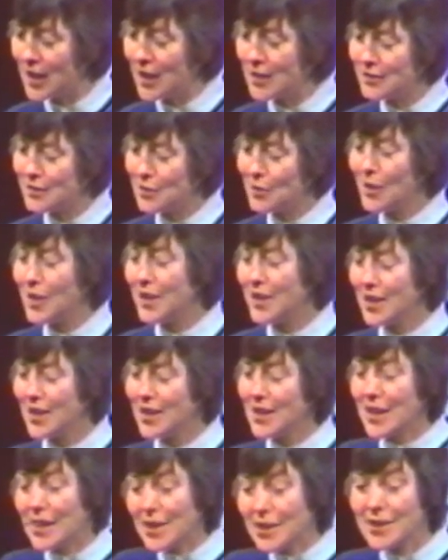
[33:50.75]
So I get
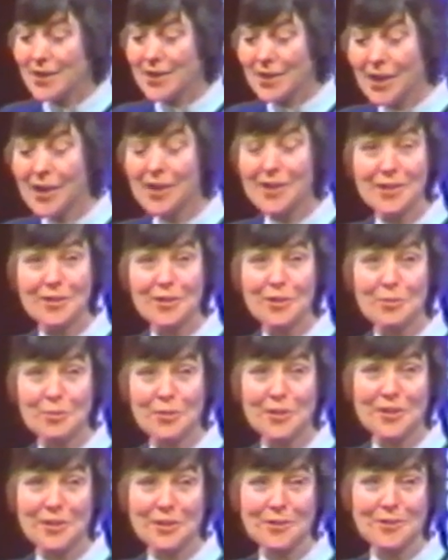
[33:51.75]
an elegant article
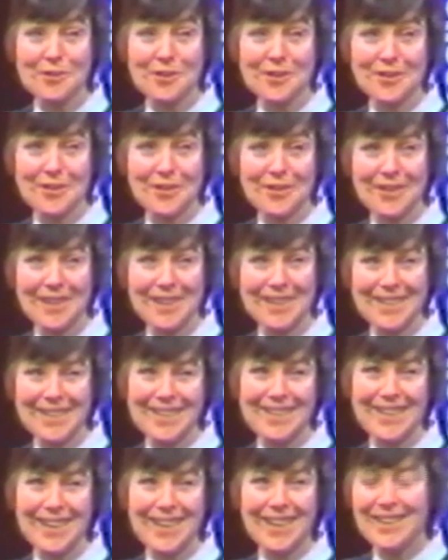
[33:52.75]
produced, all right,
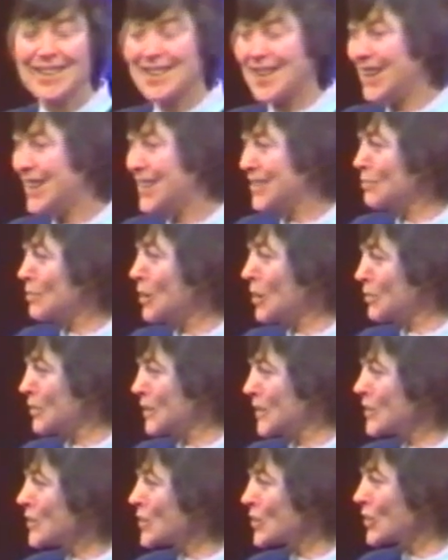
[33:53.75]
and, and
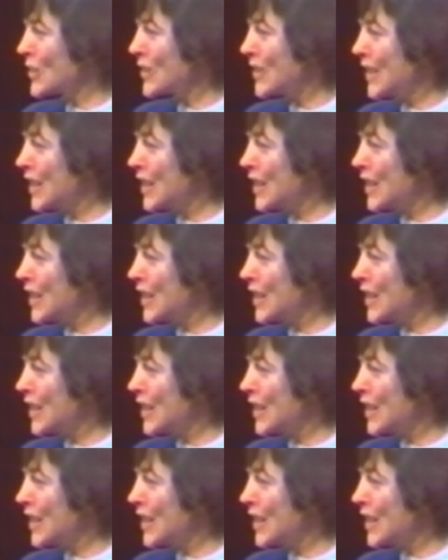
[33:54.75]
published.